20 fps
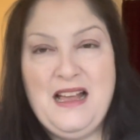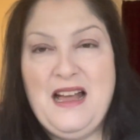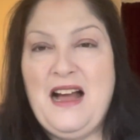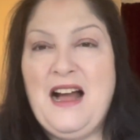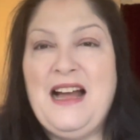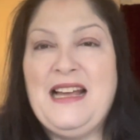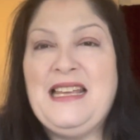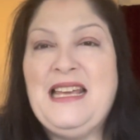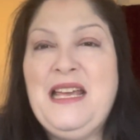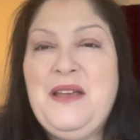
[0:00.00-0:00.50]

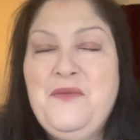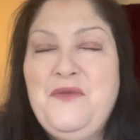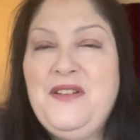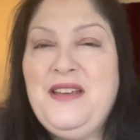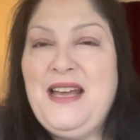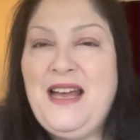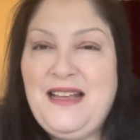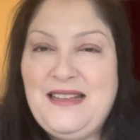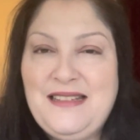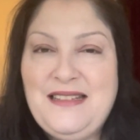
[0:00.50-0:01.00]
I keep
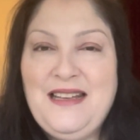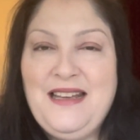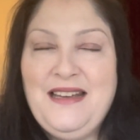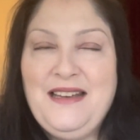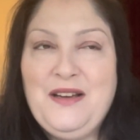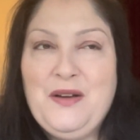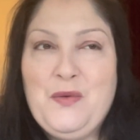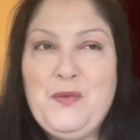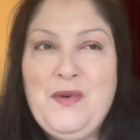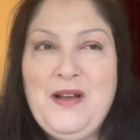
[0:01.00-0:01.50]

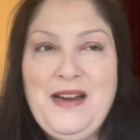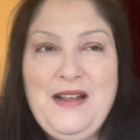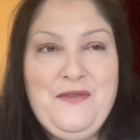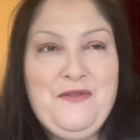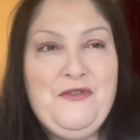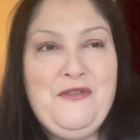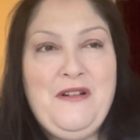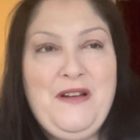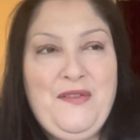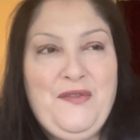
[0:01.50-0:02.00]
forgetting
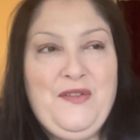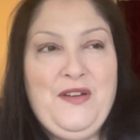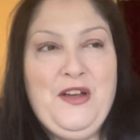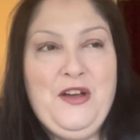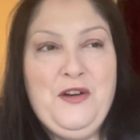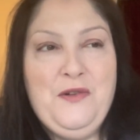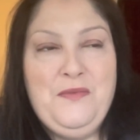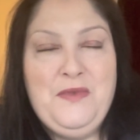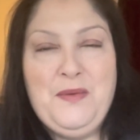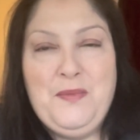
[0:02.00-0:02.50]
whenever I
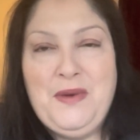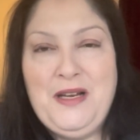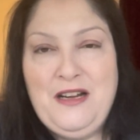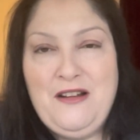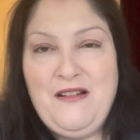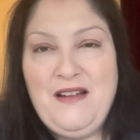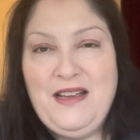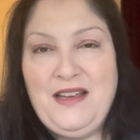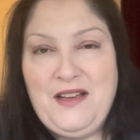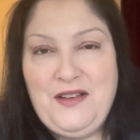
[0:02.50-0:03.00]
film that my
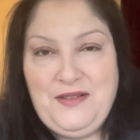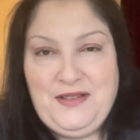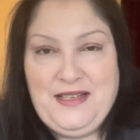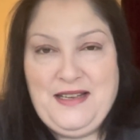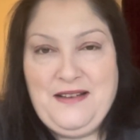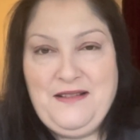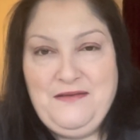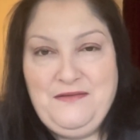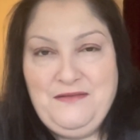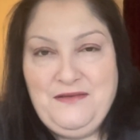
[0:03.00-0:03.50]
light goes
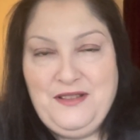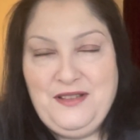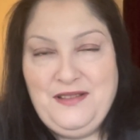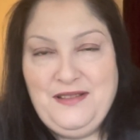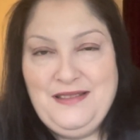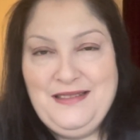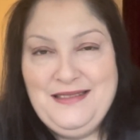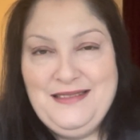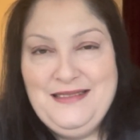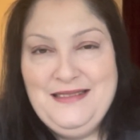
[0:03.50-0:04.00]
out.
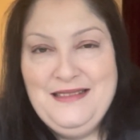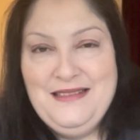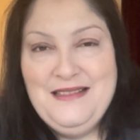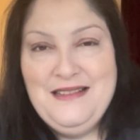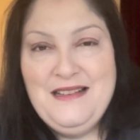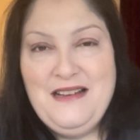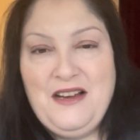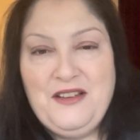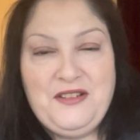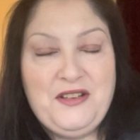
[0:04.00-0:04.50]

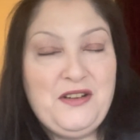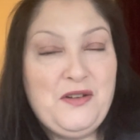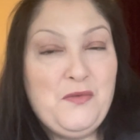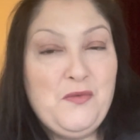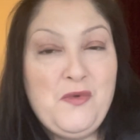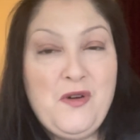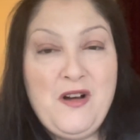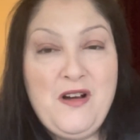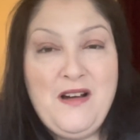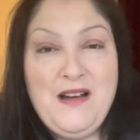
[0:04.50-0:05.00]
I don't know
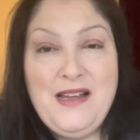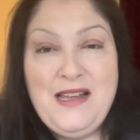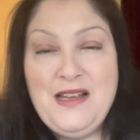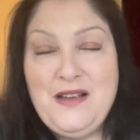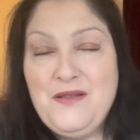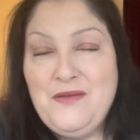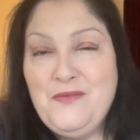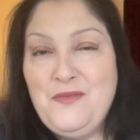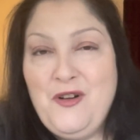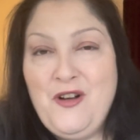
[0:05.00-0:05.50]

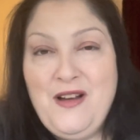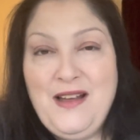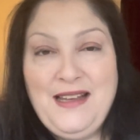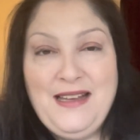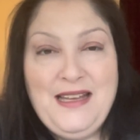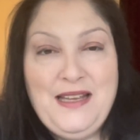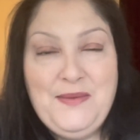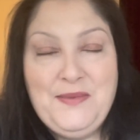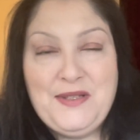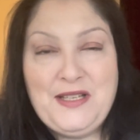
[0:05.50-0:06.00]
why
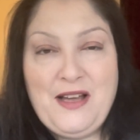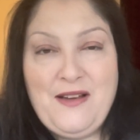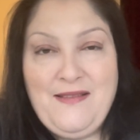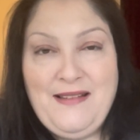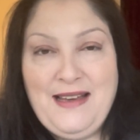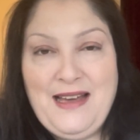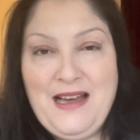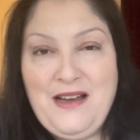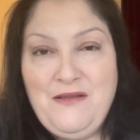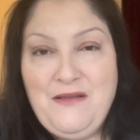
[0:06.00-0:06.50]
it keeps
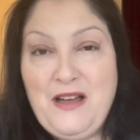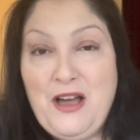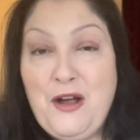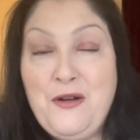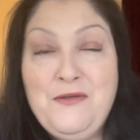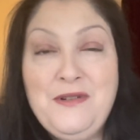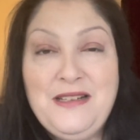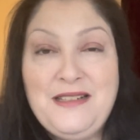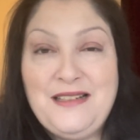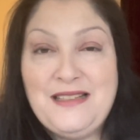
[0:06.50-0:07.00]
going out. It
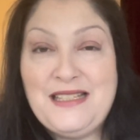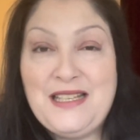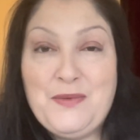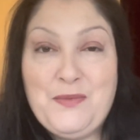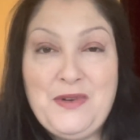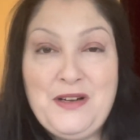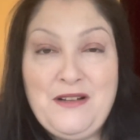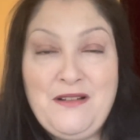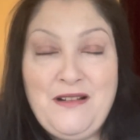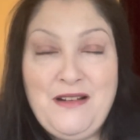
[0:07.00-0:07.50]
only does
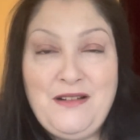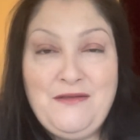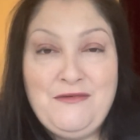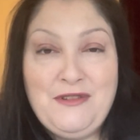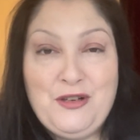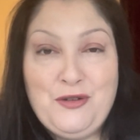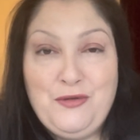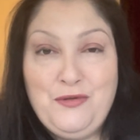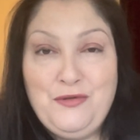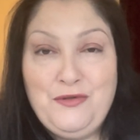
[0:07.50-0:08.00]
it when I
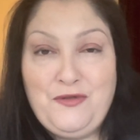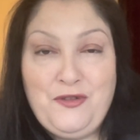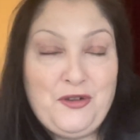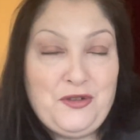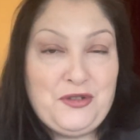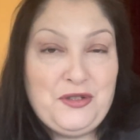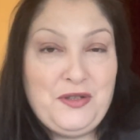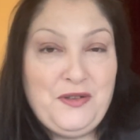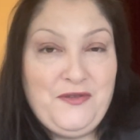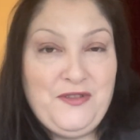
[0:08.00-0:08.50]
record
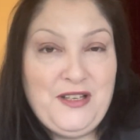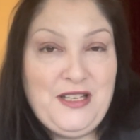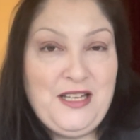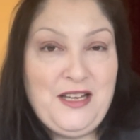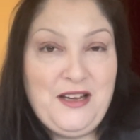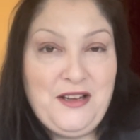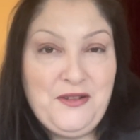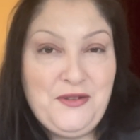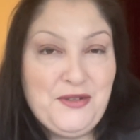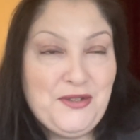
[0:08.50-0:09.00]
Flosstube
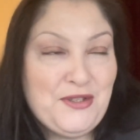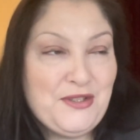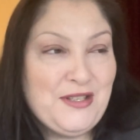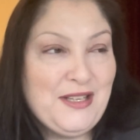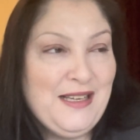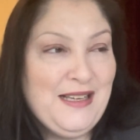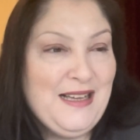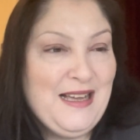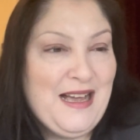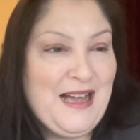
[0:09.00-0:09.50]
videos.
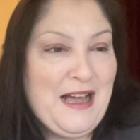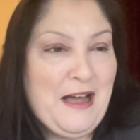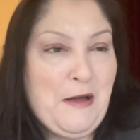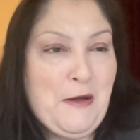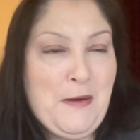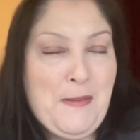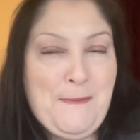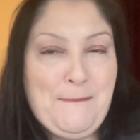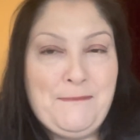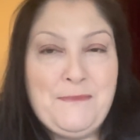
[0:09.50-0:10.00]

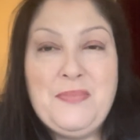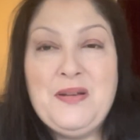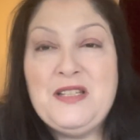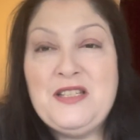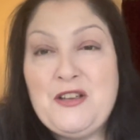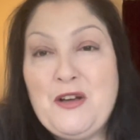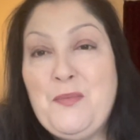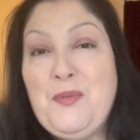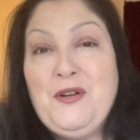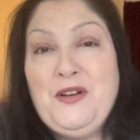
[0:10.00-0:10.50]
But
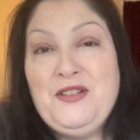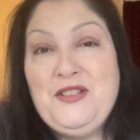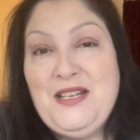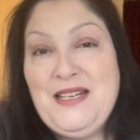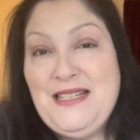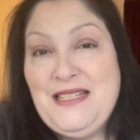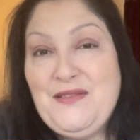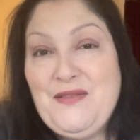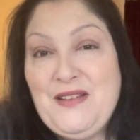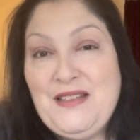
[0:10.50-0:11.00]
so
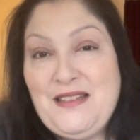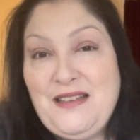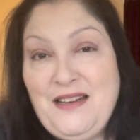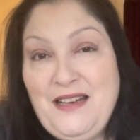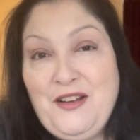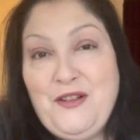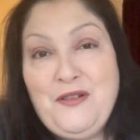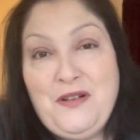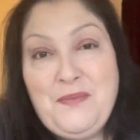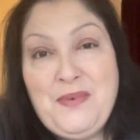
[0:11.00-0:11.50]
apologies if it's
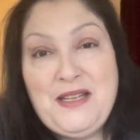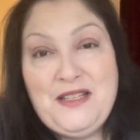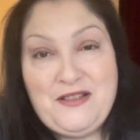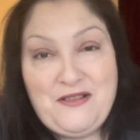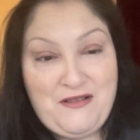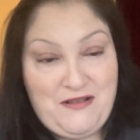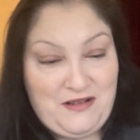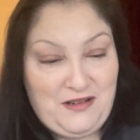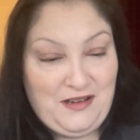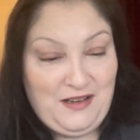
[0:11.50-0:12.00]
suddenly gone a bit
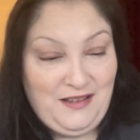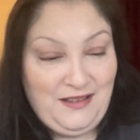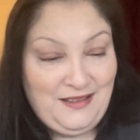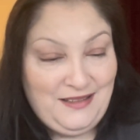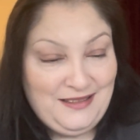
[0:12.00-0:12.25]
darker.